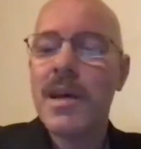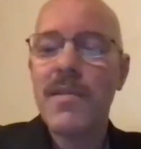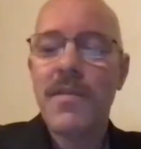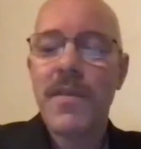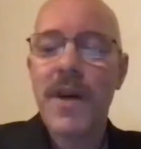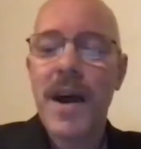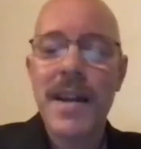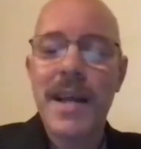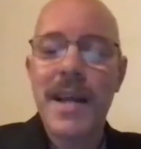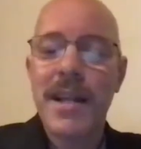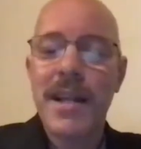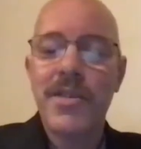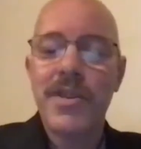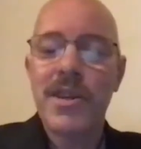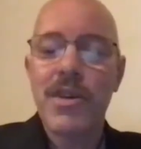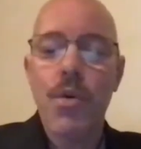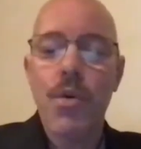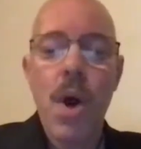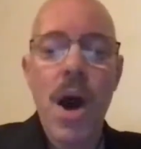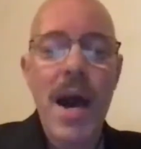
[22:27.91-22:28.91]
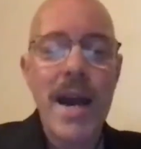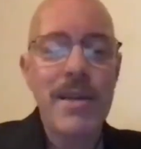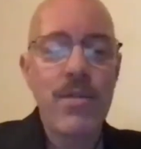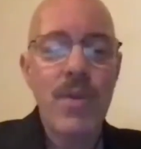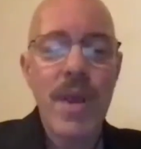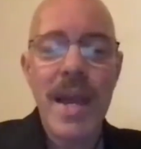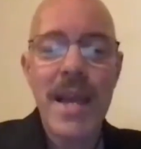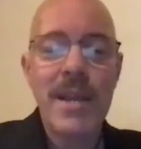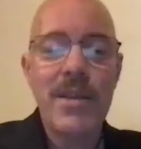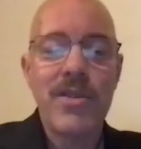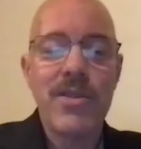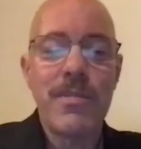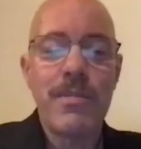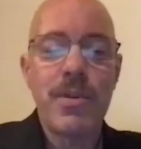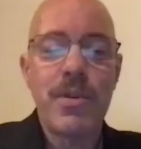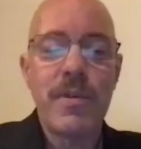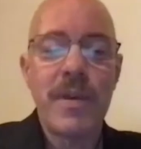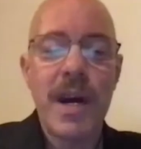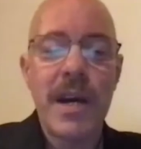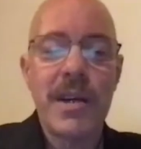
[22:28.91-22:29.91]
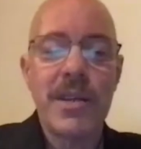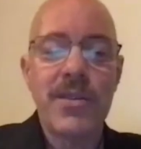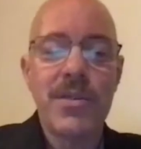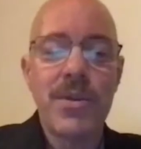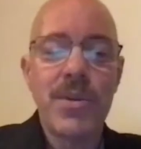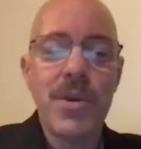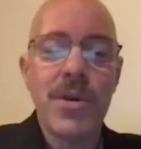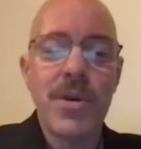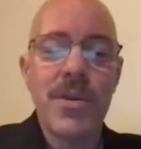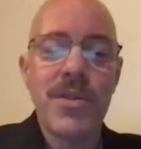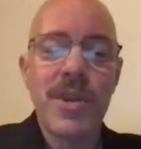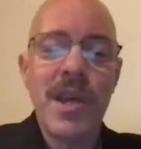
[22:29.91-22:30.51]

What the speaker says: financing a wide range of provocateurs,